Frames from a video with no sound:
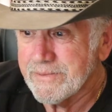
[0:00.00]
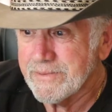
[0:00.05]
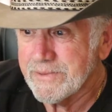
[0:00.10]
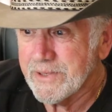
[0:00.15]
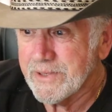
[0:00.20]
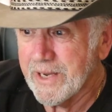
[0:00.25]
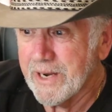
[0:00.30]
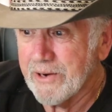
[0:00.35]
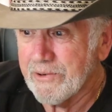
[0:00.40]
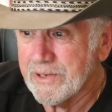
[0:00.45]

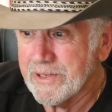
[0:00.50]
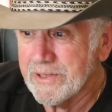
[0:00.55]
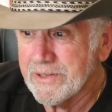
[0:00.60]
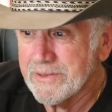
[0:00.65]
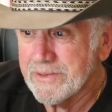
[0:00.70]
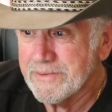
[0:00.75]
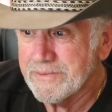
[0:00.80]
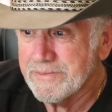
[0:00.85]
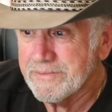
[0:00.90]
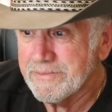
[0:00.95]
to Aaron,
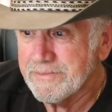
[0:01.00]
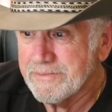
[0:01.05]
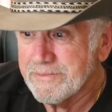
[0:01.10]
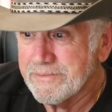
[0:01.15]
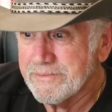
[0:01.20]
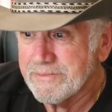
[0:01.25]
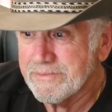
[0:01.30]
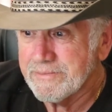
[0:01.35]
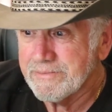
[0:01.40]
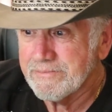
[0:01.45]

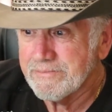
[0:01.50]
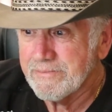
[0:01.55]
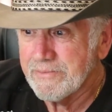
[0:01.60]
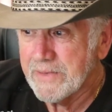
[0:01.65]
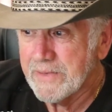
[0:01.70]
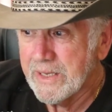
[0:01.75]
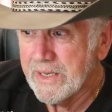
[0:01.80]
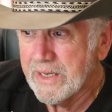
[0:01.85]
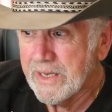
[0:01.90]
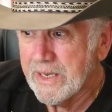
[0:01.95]

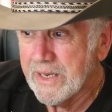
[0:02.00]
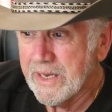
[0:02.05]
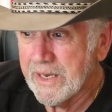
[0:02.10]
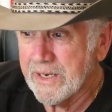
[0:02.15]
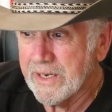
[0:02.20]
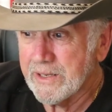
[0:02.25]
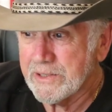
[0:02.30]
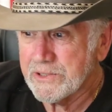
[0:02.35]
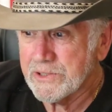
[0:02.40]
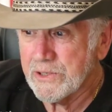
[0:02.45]

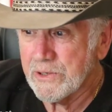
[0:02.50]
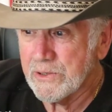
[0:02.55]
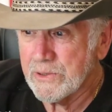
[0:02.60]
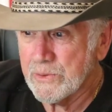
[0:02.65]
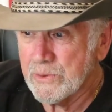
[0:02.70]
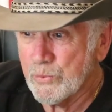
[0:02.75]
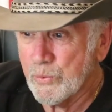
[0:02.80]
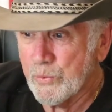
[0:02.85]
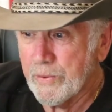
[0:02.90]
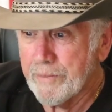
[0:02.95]
and its
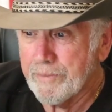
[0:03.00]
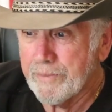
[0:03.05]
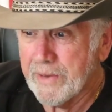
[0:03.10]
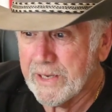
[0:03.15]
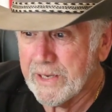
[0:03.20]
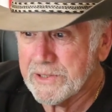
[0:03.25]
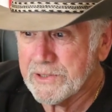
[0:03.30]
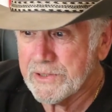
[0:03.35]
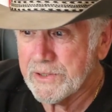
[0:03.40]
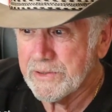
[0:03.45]
own
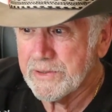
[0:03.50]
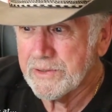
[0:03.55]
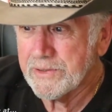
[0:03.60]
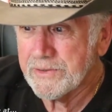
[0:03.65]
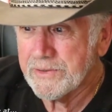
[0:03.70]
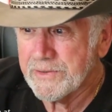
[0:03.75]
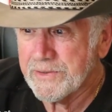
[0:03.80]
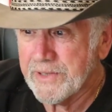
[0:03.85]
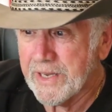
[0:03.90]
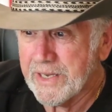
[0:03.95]
webmaster,
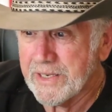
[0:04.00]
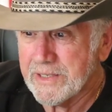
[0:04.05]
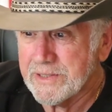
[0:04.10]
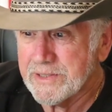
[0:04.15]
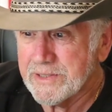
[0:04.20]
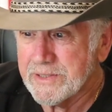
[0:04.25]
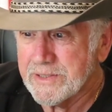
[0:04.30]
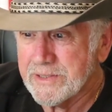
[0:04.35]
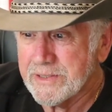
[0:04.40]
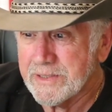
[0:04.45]

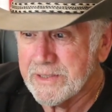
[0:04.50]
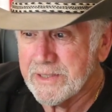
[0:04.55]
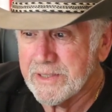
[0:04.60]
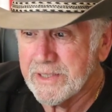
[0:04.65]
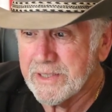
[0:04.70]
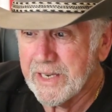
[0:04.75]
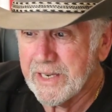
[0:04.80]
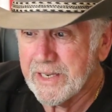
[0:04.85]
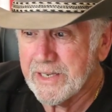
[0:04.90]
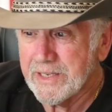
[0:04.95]
thanks to
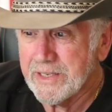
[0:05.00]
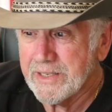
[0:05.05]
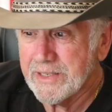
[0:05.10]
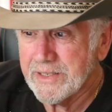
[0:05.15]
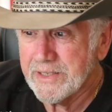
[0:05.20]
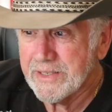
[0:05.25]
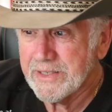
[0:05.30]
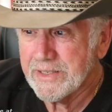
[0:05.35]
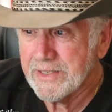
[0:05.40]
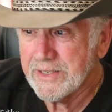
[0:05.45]
Nick
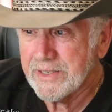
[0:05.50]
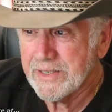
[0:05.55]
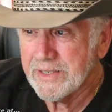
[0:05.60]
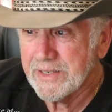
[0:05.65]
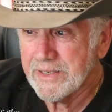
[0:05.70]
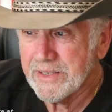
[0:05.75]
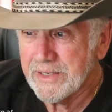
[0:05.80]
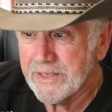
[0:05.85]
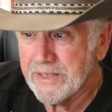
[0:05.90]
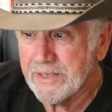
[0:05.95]

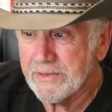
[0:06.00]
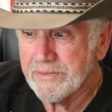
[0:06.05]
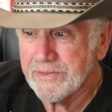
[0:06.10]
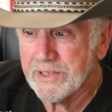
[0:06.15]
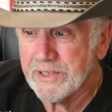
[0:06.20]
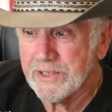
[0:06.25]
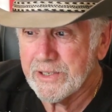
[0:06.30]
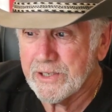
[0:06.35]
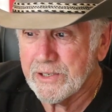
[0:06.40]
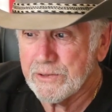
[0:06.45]
of
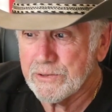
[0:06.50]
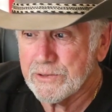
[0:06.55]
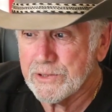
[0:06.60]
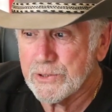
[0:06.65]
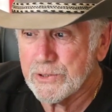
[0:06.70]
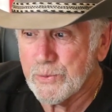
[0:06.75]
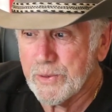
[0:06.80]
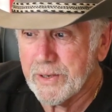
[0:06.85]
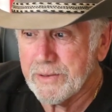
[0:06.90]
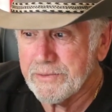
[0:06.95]
Indigo
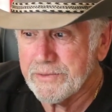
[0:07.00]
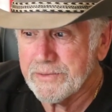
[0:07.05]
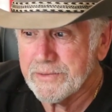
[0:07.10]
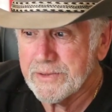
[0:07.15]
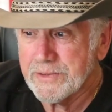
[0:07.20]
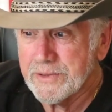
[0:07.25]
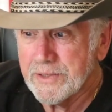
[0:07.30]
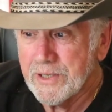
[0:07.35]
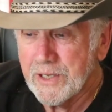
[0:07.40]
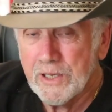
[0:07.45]
Swift.
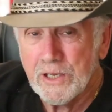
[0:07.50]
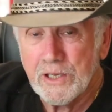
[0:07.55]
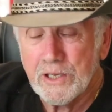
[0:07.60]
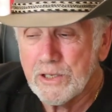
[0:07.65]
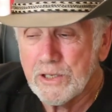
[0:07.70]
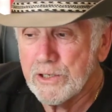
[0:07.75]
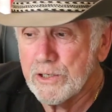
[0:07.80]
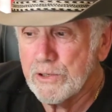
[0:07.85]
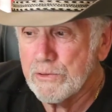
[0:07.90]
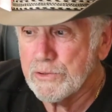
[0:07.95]

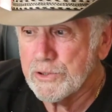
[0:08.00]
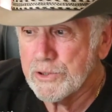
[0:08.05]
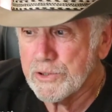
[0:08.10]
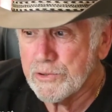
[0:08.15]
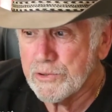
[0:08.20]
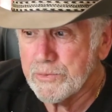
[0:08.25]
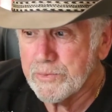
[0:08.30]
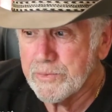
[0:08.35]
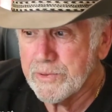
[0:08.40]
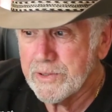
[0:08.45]

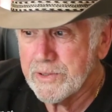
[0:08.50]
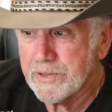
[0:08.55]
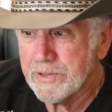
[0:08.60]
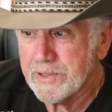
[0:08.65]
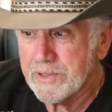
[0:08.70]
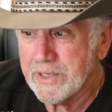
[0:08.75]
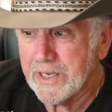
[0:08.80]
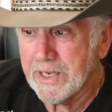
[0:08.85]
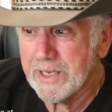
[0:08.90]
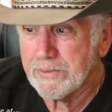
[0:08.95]
YouTube
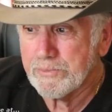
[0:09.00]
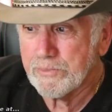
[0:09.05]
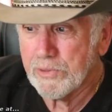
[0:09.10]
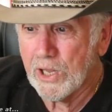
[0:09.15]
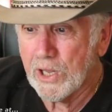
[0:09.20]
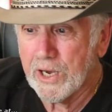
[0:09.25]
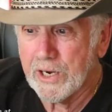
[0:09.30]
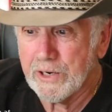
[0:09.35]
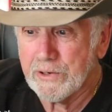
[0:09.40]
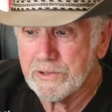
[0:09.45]
can't
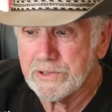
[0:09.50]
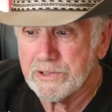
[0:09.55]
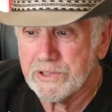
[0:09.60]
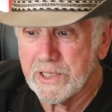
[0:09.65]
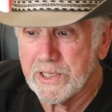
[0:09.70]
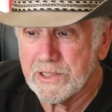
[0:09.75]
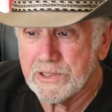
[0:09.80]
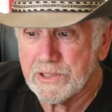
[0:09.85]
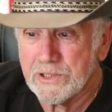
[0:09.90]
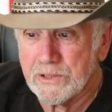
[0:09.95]
block or
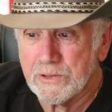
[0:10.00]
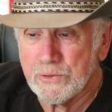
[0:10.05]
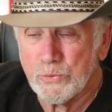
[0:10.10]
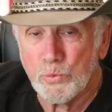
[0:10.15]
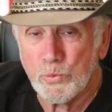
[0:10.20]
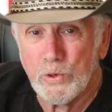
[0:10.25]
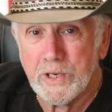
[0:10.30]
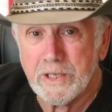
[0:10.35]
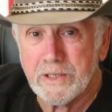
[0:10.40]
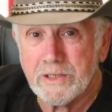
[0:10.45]
censor
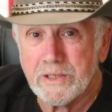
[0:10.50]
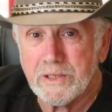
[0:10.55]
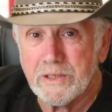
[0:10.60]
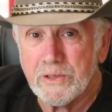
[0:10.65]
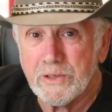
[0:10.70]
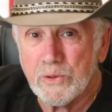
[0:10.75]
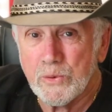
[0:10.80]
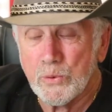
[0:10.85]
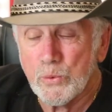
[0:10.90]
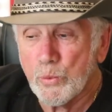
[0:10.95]
what
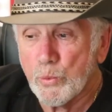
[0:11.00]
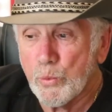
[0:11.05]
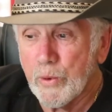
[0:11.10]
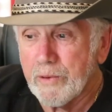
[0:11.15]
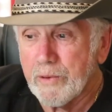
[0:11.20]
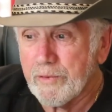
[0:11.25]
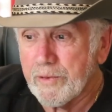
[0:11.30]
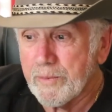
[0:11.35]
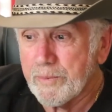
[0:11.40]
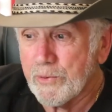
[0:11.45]
we
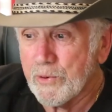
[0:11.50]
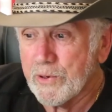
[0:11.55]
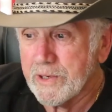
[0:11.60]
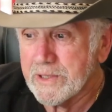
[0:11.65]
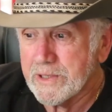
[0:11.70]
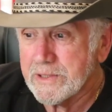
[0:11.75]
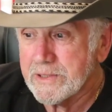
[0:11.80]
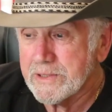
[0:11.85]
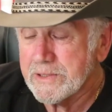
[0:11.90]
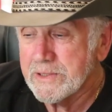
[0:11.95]

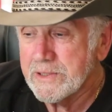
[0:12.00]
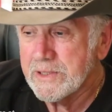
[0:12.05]
report.